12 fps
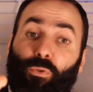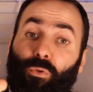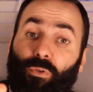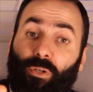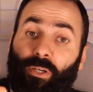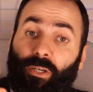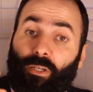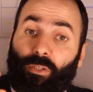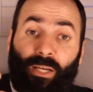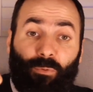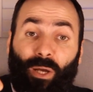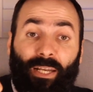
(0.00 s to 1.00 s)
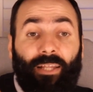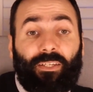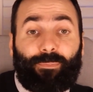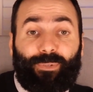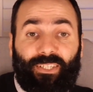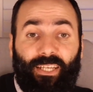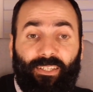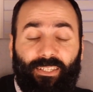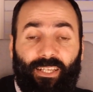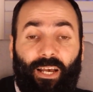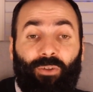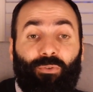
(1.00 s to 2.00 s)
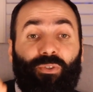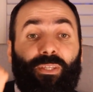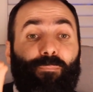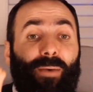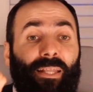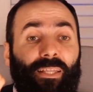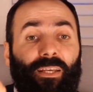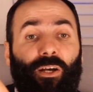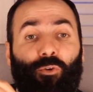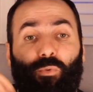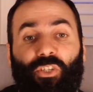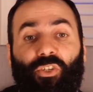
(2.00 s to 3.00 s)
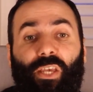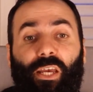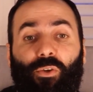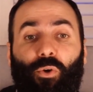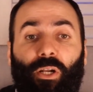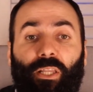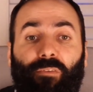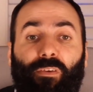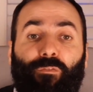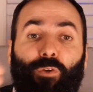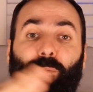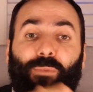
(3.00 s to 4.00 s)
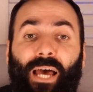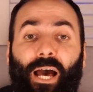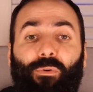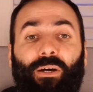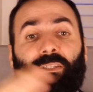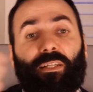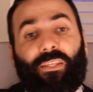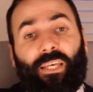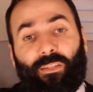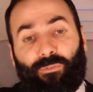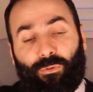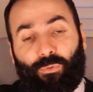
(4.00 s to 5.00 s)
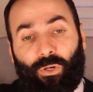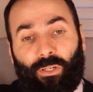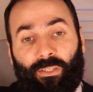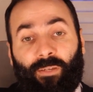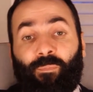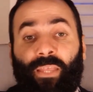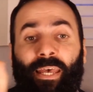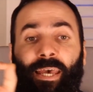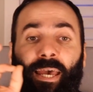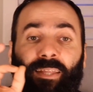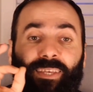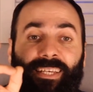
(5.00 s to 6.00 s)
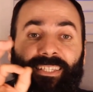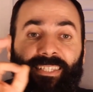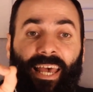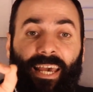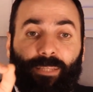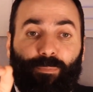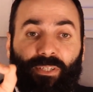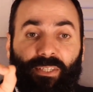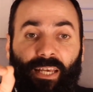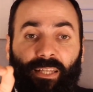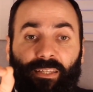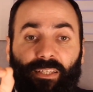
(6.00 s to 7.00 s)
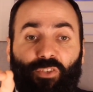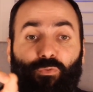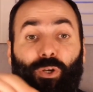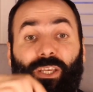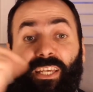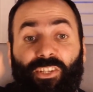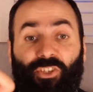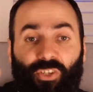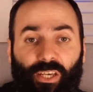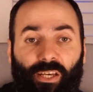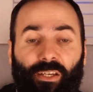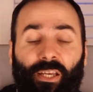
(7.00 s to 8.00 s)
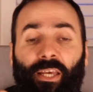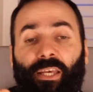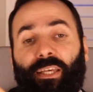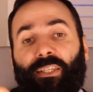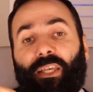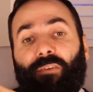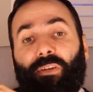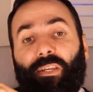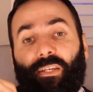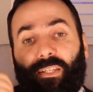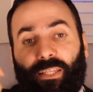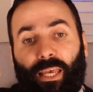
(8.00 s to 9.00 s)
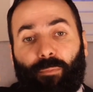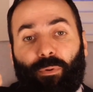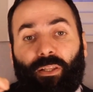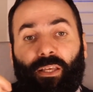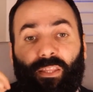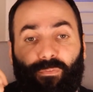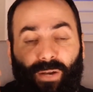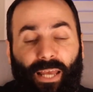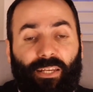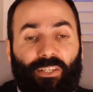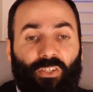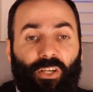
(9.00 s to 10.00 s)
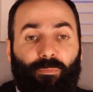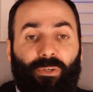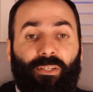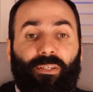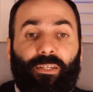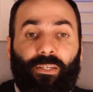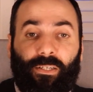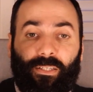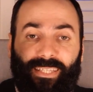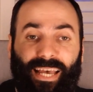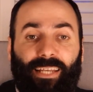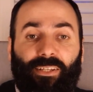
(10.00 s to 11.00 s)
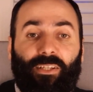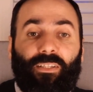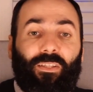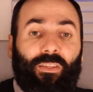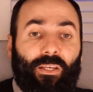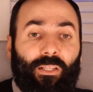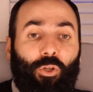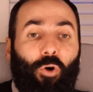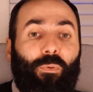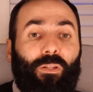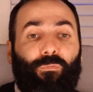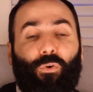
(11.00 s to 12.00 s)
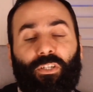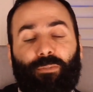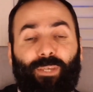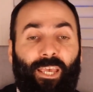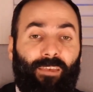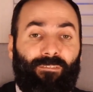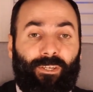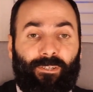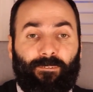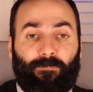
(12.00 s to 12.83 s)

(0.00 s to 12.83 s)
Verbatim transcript: to one hundred percent discount, depending on which year you are living from now until the end of the world. And the exact percentage for each year is given in a table in the Friday sermon uh, titled The Global Forced Behavior.